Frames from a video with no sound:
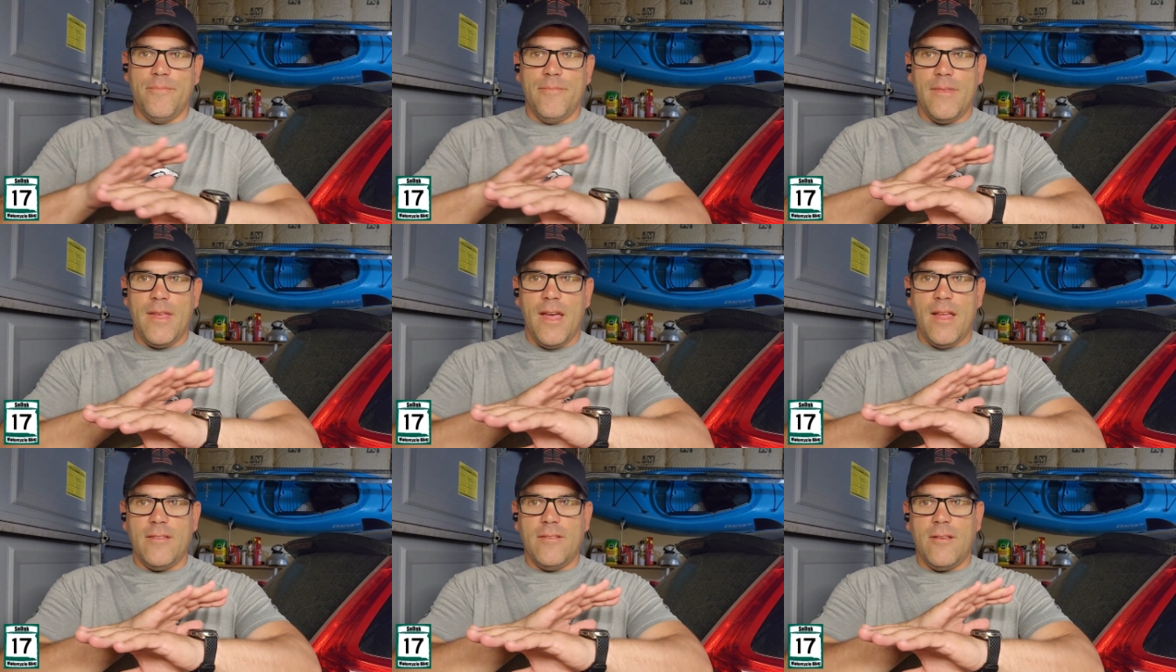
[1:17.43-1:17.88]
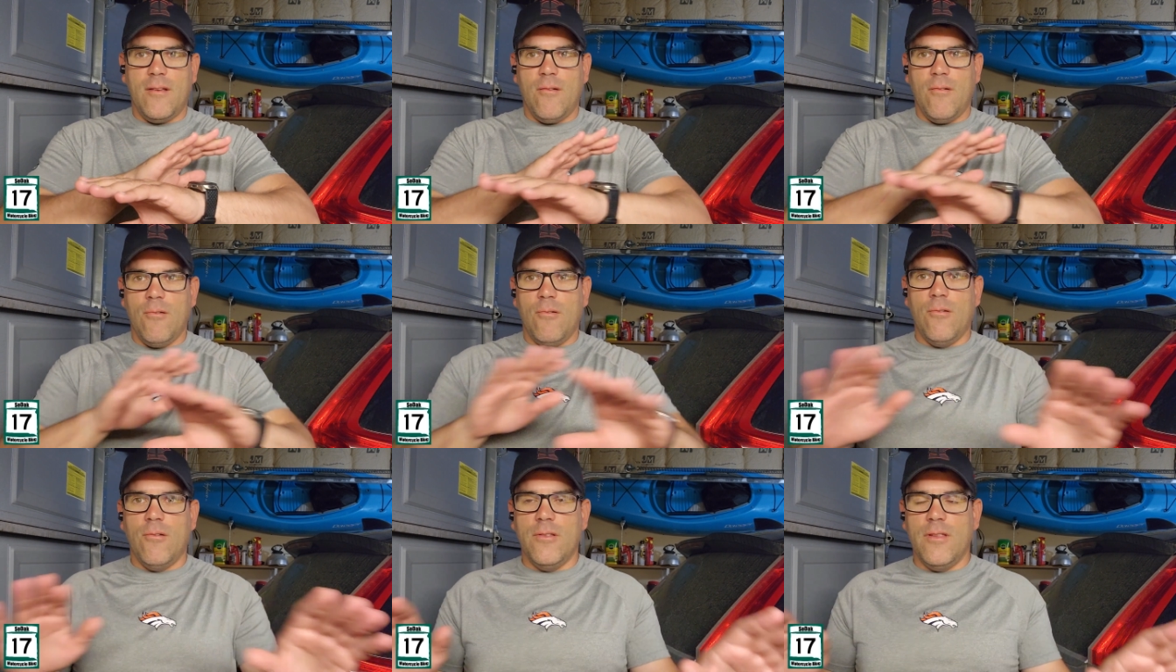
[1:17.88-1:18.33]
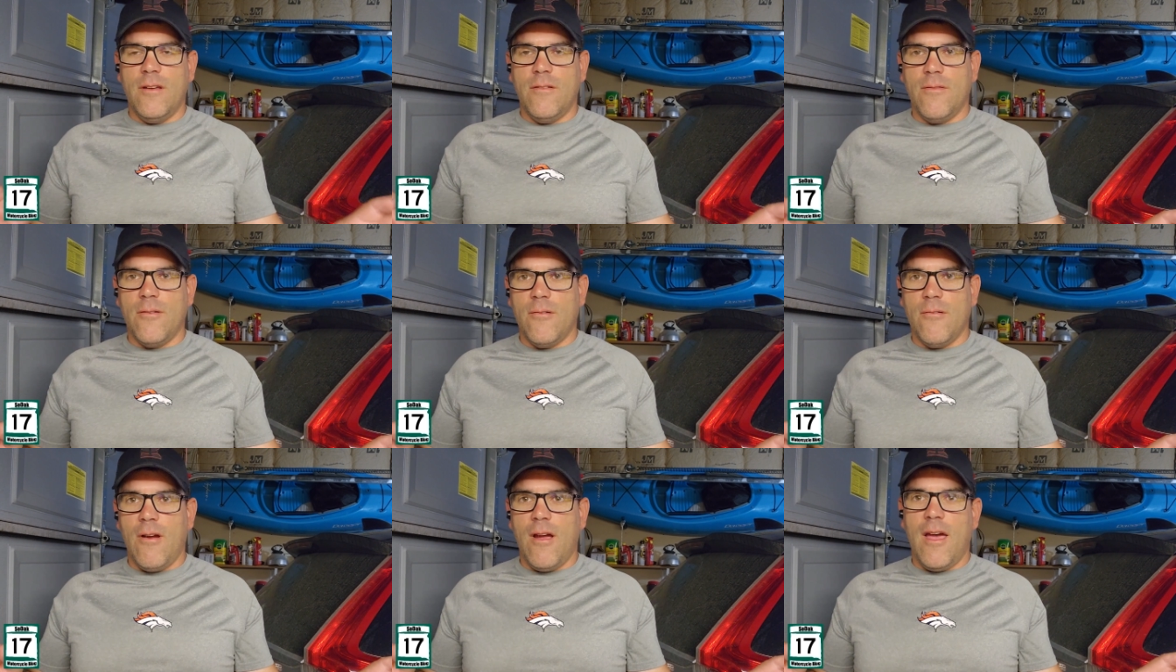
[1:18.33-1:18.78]
that's a whole
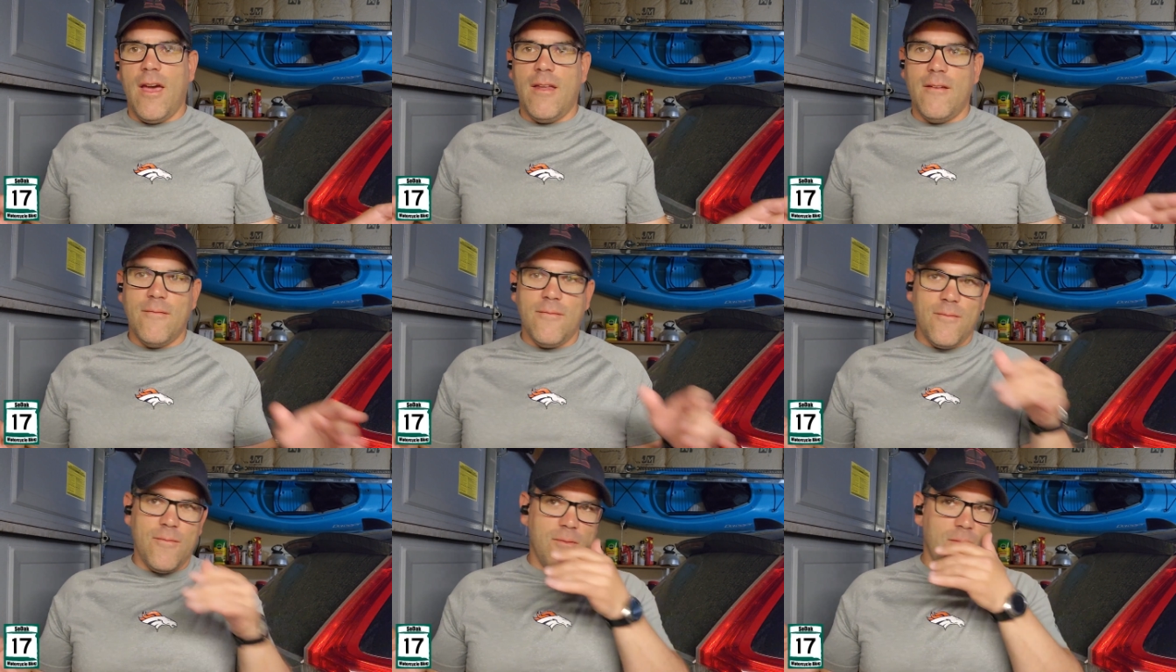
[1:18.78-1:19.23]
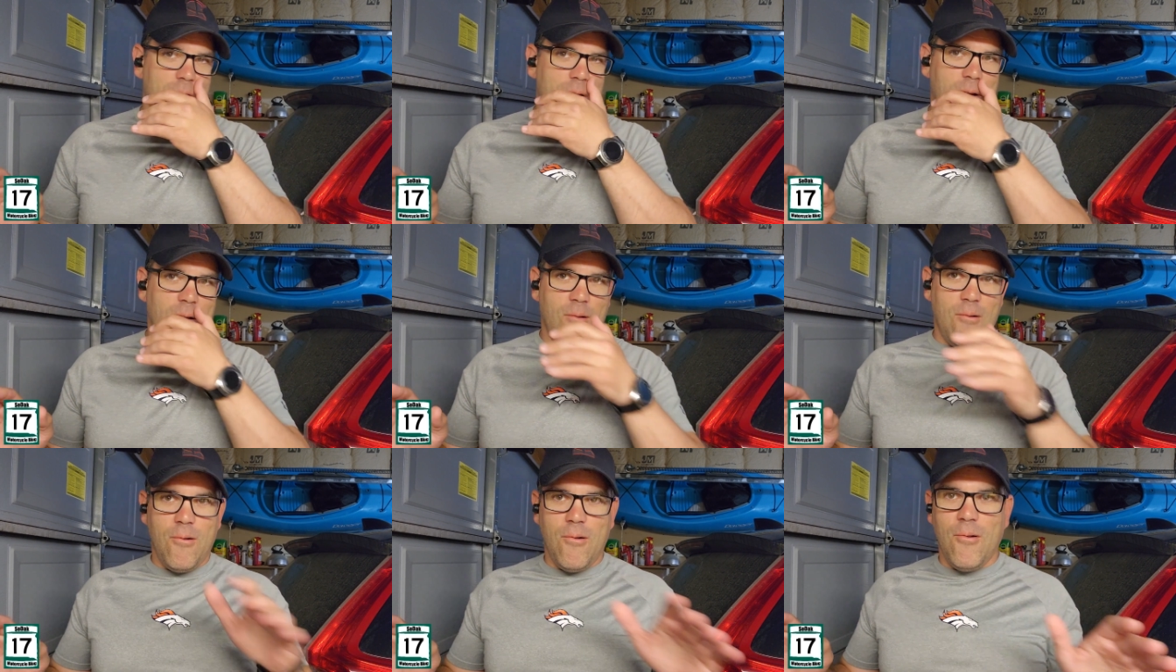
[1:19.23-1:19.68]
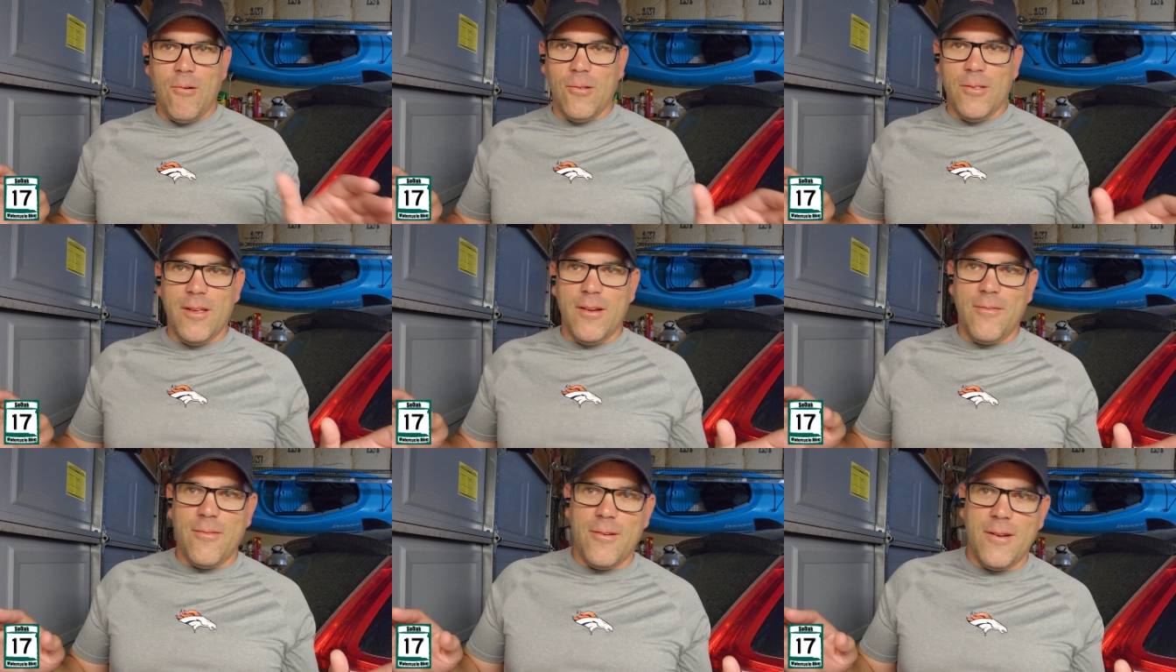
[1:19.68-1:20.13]
different rant for a whole
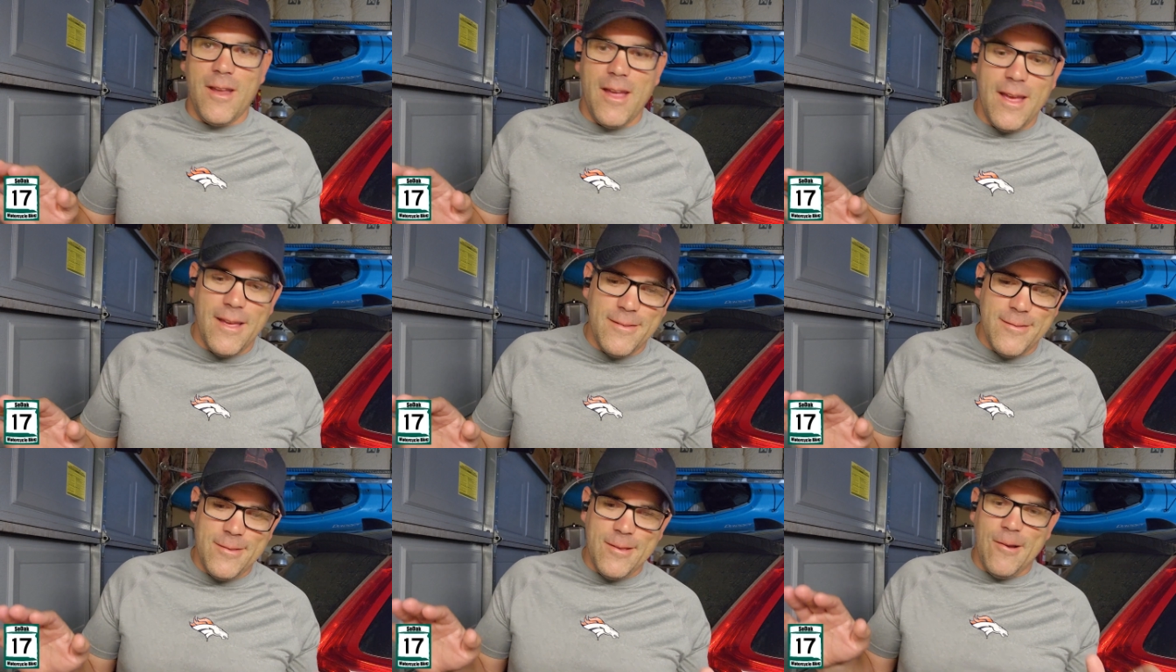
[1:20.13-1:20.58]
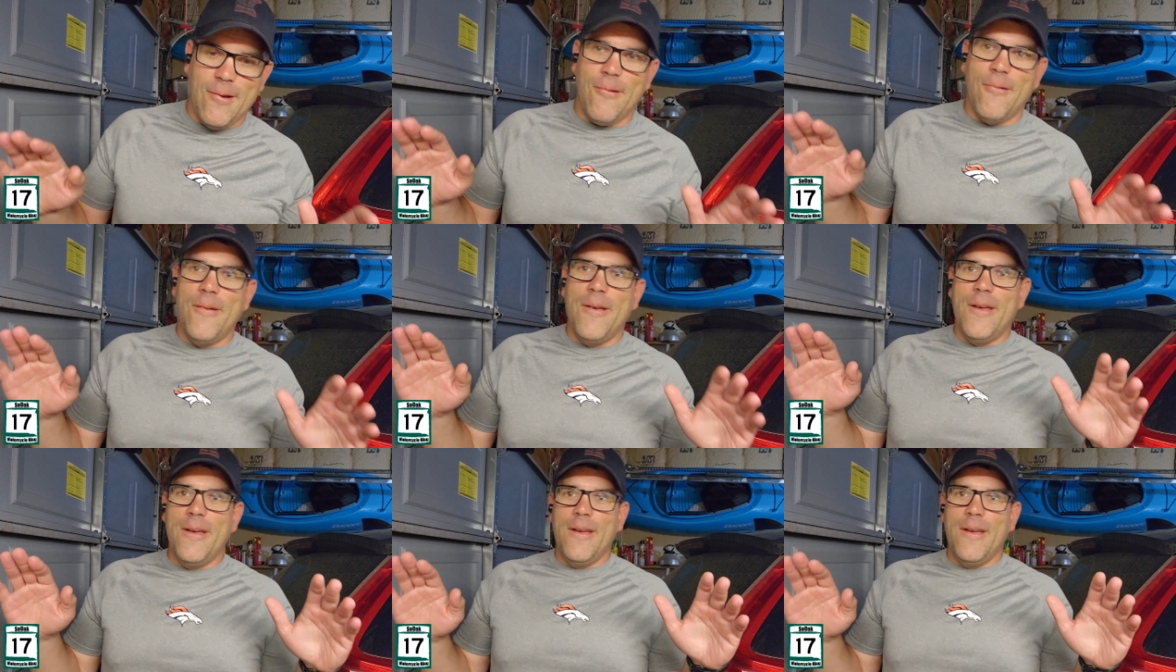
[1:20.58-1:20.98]
different day. So,